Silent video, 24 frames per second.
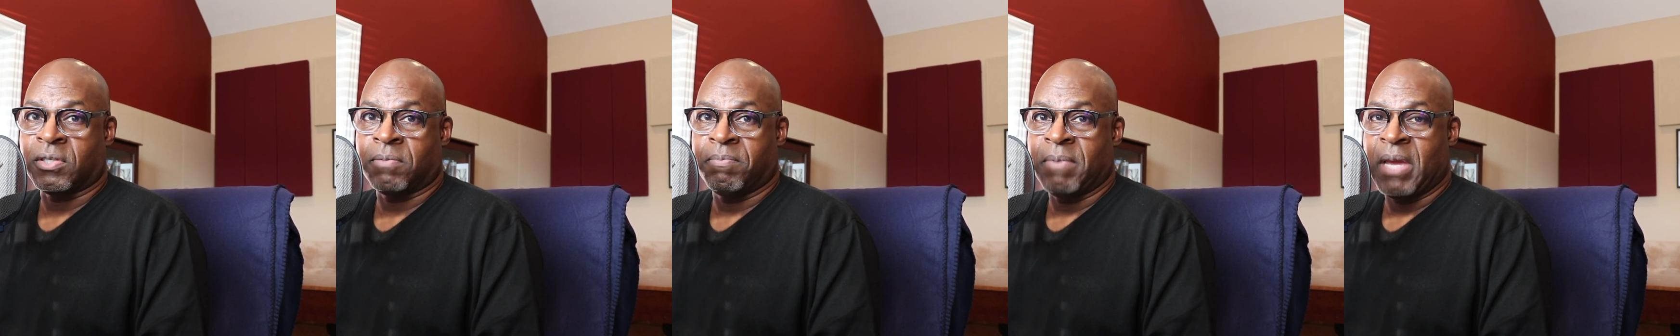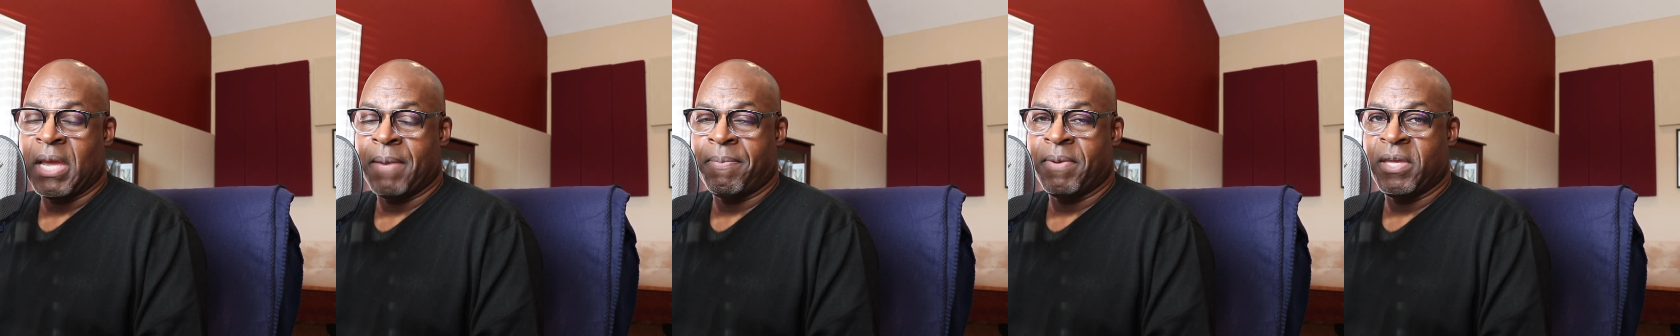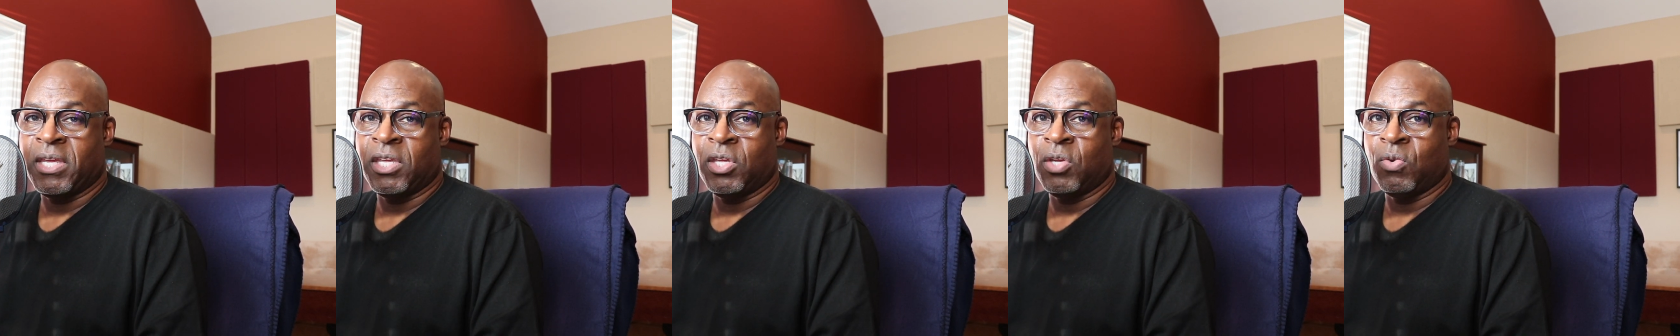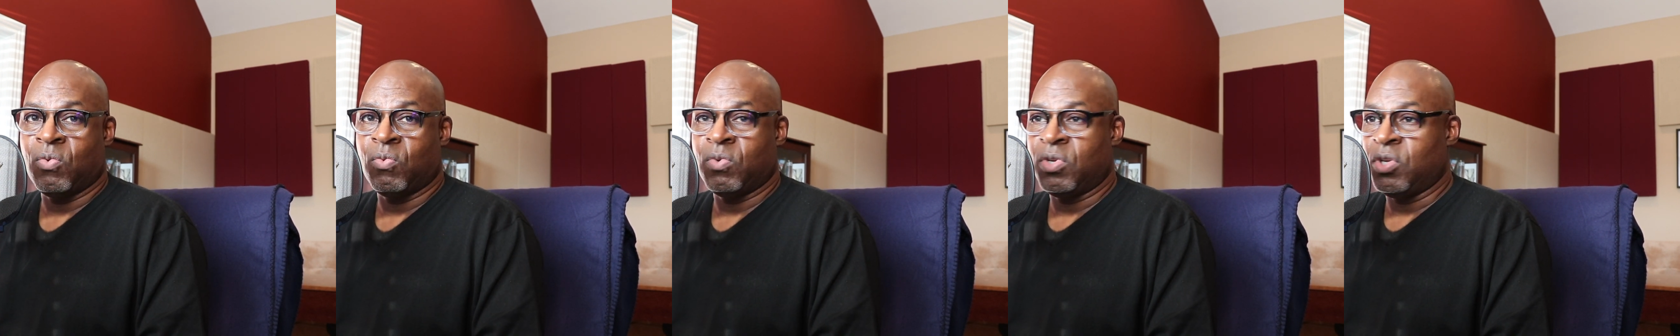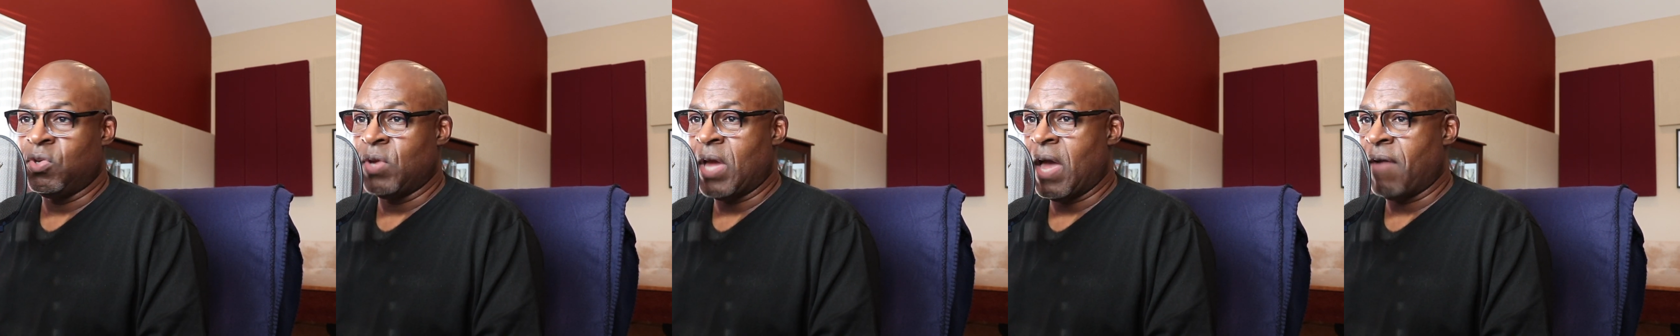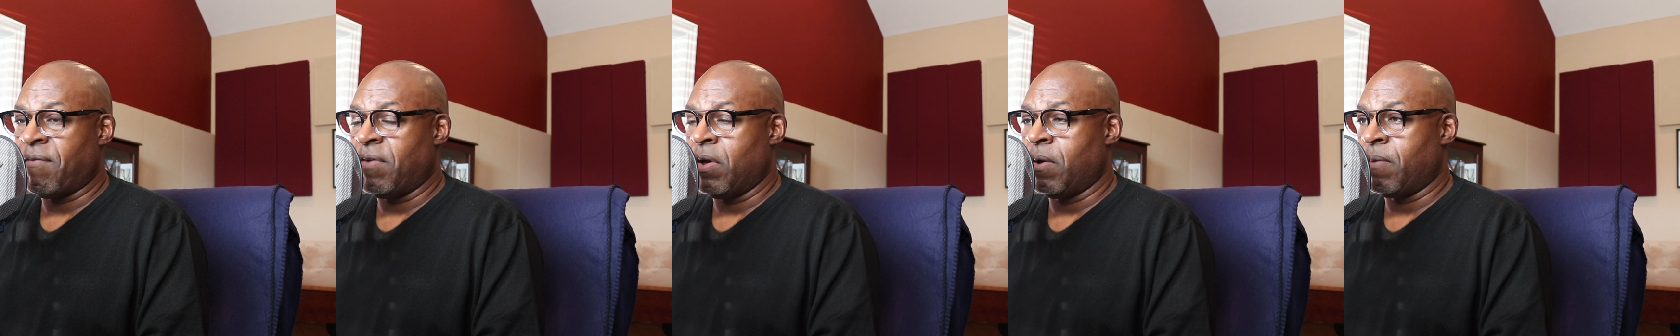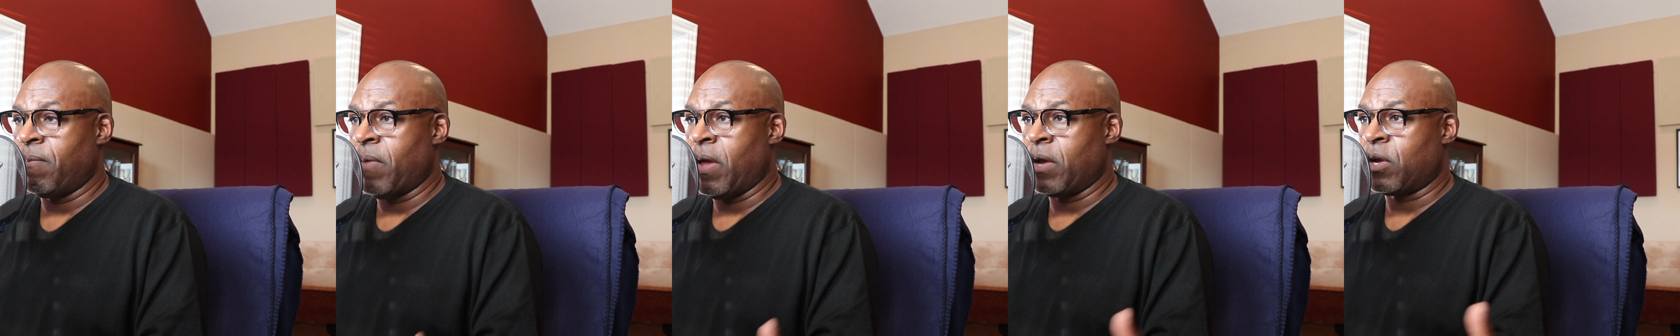Maybe you have
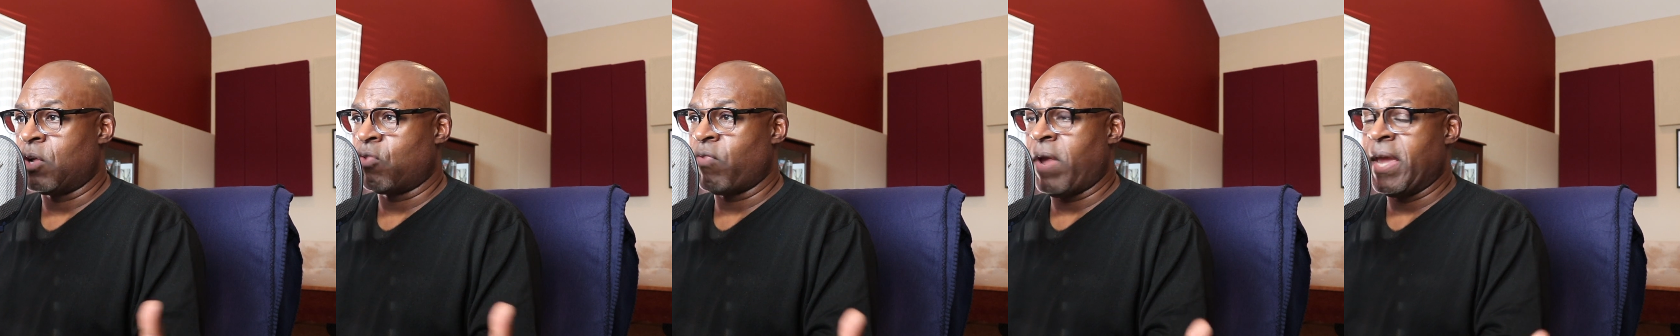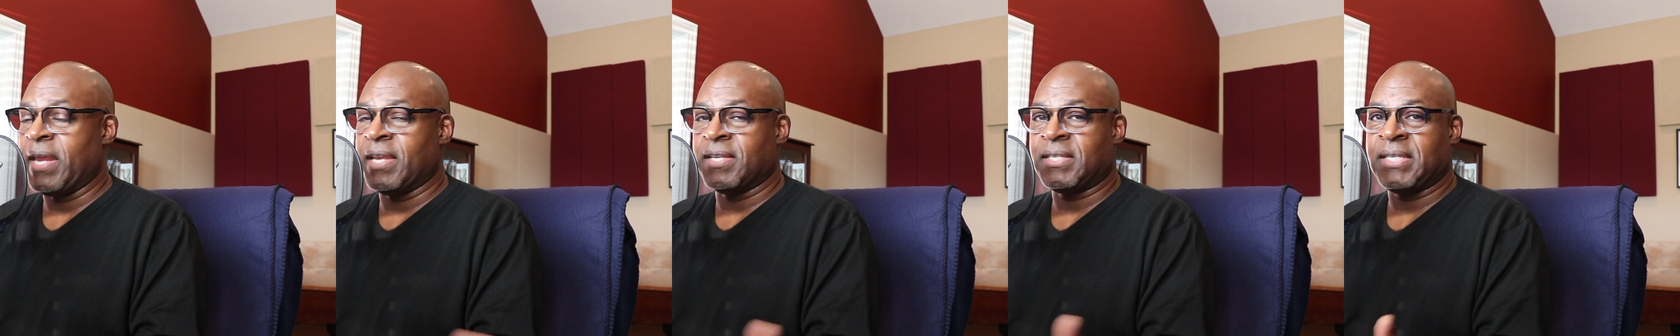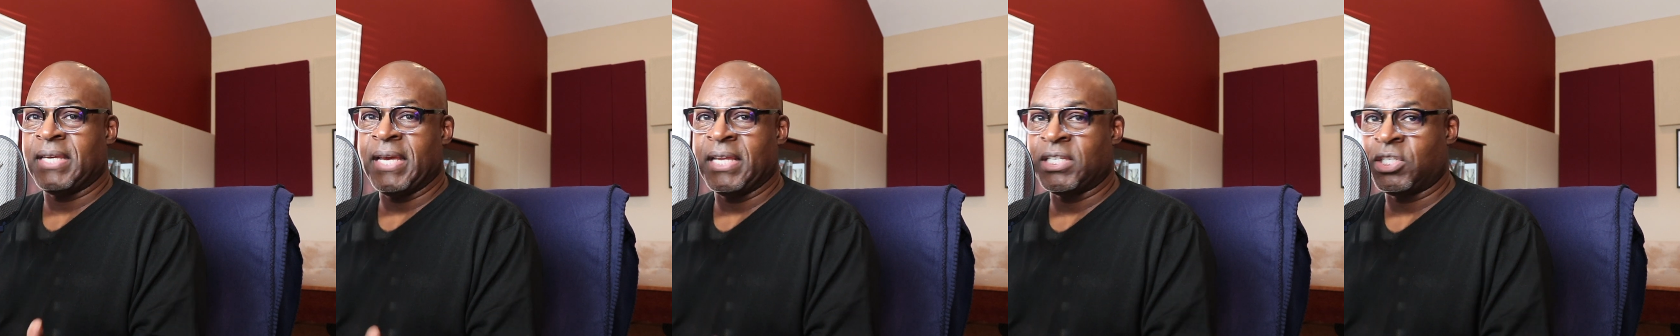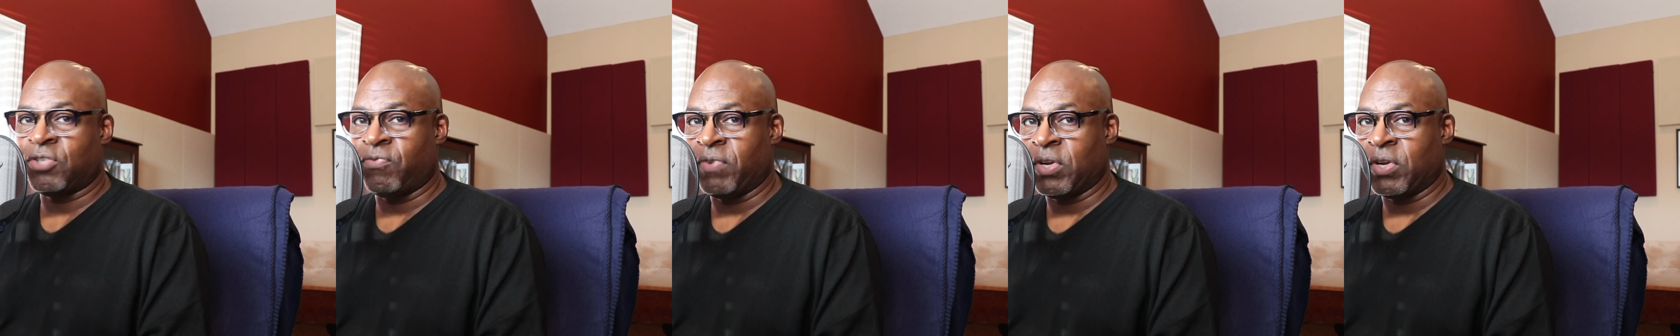a greatest hits